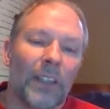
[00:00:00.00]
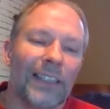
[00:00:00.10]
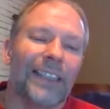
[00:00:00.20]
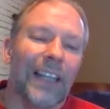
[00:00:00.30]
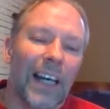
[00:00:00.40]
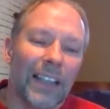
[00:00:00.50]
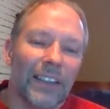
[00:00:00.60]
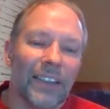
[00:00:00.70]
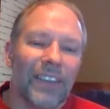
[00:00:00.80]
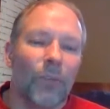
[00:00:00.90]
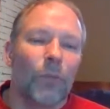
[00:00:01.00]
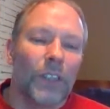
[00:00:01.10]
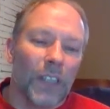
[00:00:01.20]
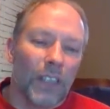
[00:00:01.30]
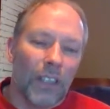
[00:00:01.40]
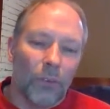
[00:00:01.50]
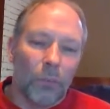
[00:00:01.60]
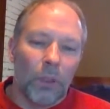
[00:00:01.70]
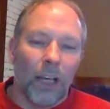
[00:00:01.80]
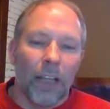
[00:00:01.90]
"Let's not. Say we did," I
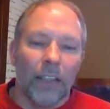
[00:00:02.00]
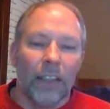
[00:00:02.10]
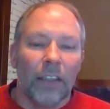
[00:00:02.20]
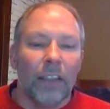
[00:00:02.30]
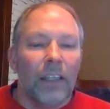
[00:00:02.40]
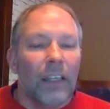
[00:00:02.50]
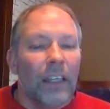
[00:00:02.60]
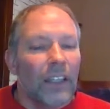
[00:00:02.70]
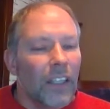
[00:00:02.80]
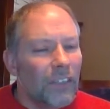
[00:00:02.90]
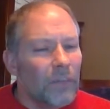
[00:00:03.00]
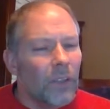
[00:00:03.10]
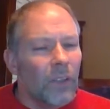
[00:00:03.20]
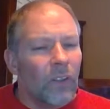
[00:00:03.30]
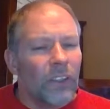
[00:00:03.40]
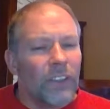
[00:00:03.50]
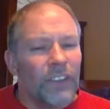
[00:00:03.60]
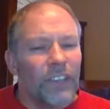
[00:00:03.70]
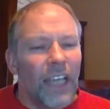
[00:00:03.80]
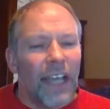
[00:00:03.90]
replied. He gave me a look of the
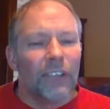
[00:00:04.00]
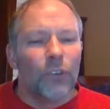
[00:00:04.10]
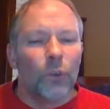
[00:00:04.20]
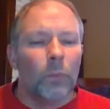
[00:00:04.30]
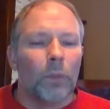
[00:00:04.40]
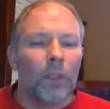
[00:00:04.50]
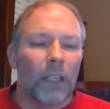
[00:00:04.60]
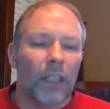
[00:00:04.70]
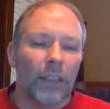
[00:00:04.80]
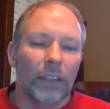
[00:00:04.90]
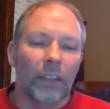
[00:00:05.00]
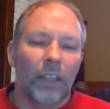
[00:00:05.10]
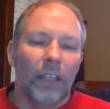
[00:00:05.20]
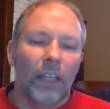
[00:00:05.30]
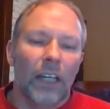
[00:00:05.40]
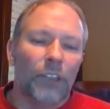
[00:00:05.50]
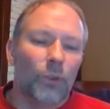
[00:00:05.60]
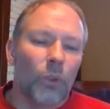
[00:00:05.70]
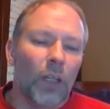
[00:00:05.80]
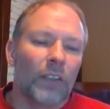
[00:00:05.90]
sad, drooping kind. I
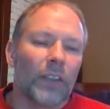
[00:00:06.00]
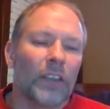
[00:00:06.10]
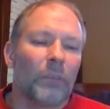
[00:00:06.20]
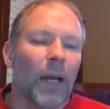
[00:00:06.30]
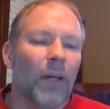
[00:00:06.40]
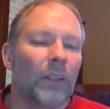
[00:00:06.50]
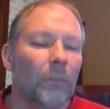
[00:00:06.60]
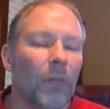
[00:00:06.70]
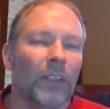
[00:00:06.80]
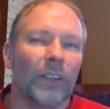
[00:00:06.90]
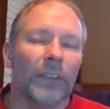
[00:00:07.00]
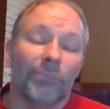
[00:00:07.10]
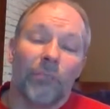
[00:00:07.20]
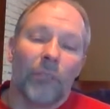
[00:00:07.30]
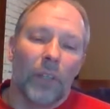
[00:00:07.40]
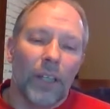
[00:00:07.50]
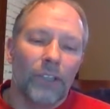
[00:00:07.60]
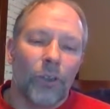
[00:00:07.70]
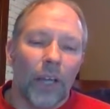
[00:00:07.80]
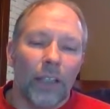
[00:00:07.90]
shrugged, smiled, and muttered, "I
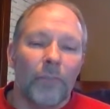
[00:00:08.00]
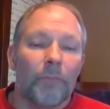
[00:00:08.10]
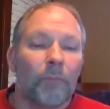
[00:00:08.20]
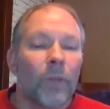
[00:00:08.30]
tried."